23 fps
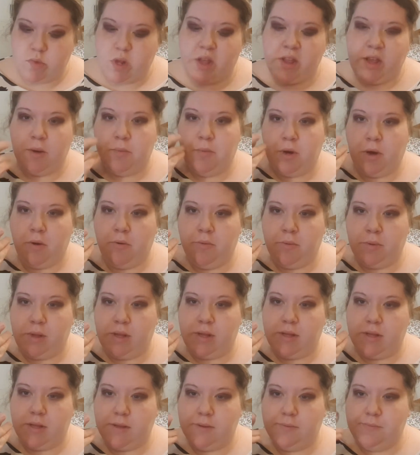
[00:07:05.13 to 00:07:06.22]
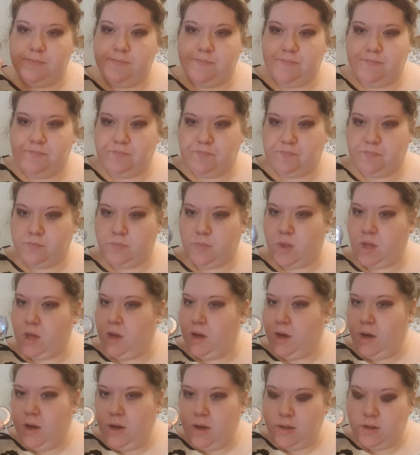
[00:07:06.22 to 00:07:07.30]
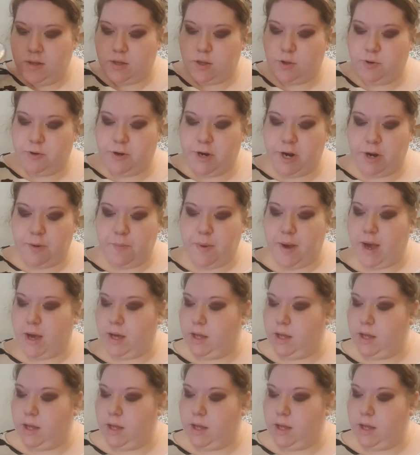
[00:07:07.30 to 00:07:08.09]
And then I'm going to go in with this. This L'Oreal